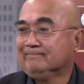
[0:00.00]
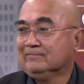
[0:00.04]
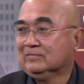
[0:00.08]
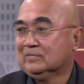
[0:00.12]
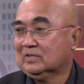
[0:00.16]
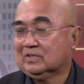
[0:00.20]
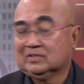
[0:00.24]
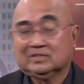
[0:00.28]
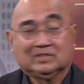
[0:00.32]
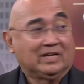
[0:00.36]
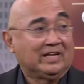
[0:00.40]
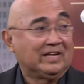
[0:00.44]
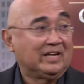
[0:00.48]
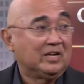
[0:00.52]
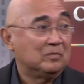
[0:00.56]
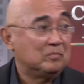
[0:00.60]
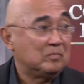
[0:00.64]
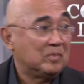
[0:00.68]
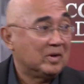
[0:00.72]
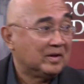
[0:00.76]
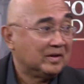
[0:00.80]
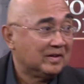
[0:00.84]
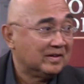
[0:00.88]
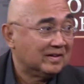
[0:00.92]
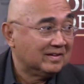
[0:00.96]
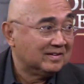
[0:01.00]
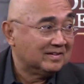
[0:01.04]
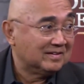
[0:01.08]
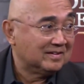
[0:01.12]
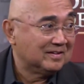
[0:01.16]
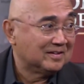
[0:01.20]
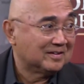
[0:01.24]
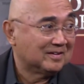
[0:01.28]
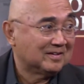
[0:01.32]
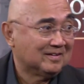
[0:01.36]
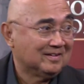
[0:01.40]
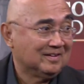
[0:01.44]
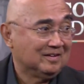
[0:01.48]
He's independent.
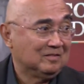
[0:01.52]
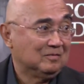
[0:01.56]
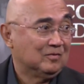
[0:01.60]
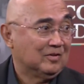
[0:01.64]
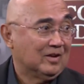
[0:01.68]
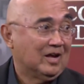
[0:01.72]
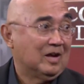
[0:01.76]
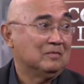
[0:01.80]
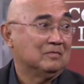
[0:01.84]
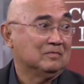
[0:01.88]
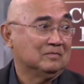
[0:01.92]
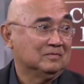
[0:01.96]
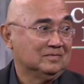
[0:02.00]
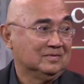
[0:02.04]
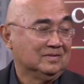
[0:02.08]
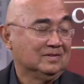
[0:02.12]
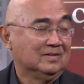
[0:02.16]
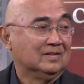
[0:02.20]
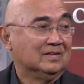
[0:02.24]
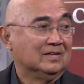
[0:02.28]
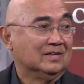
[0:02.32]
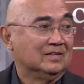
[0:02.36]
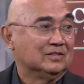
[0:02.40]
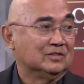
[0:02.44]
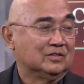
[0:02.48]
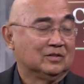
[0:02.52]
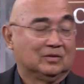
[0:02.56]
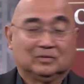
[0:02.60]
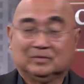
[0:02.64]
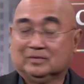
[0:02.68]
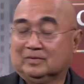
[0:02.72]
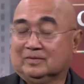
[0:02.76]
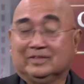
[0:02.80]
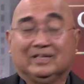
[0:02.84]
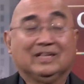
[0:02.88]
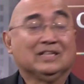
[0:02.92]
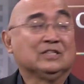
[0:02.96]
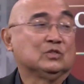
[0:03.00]
He can live life. So
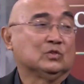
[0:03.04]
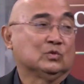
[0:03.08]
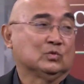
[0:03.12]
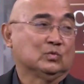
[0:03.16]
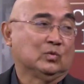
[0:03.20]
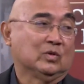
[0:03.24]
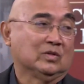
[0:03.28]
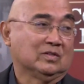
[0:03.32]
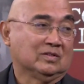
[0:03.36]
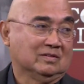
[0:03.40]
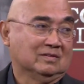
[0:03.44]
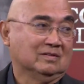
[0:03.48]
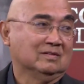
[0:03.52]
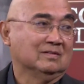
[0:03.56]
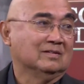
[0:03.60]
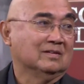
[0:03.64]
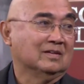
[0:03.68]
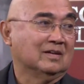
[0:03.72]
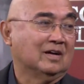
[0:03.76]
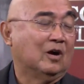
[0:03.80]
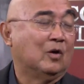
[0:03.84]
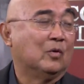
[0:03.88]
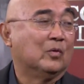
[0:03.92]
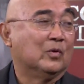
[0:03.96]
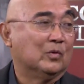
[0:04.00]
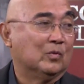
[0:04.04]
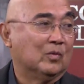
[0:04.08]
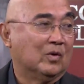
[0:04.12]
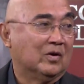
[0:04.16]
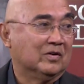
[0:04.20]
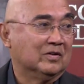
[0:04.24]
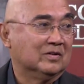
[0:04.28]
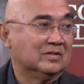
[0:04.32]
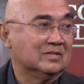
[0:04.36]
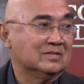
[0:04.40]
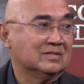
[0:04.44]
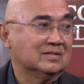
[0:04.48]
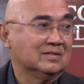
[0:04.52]
that's what our reward
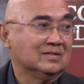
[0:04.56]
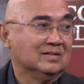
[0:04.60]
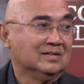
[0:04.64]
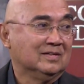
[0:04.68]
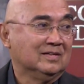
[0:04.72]
is.